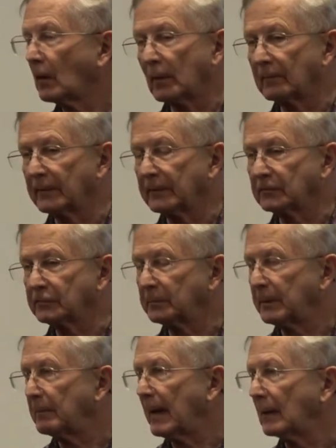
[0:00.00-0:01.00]
Oh, everything should
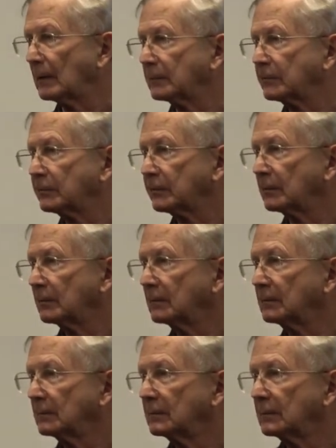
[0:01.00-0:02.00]
be balanced.
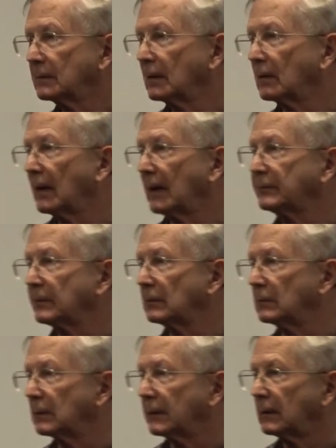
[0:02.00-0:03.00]
Oh,
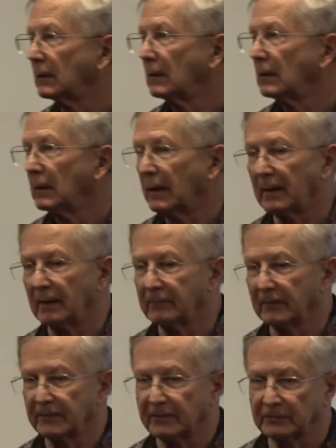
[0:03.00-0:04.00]
absolutely.
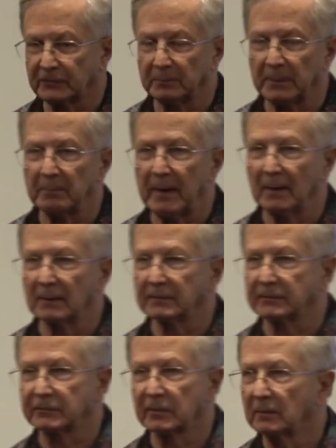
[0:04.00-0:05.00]
Everything should be
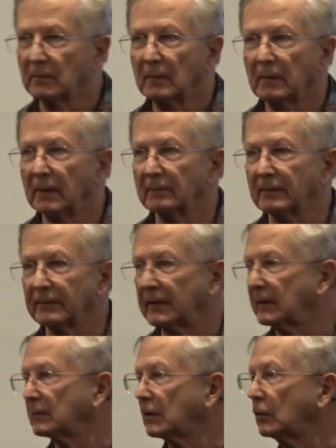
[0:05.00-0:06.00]
balanced.
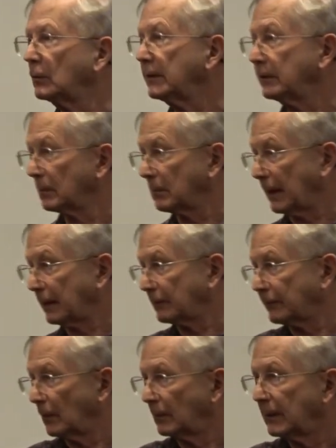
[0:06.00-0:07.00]
Everything, including your
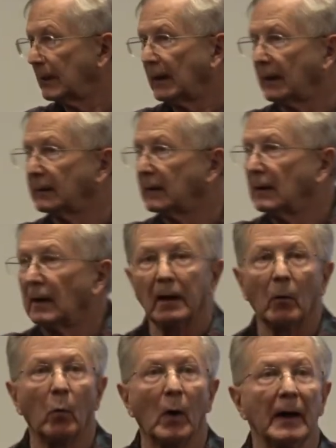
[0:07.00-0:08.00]
microphone. And
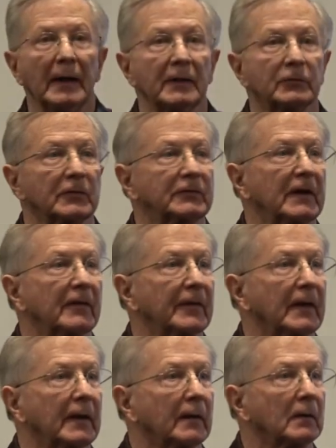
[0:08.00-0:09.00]
one interesting
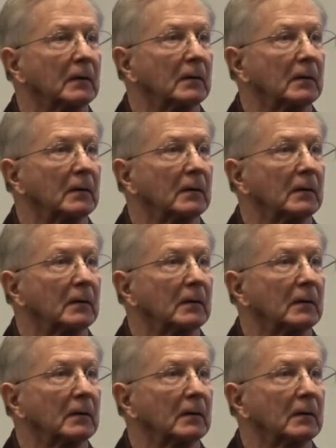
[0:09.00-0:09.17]
thing,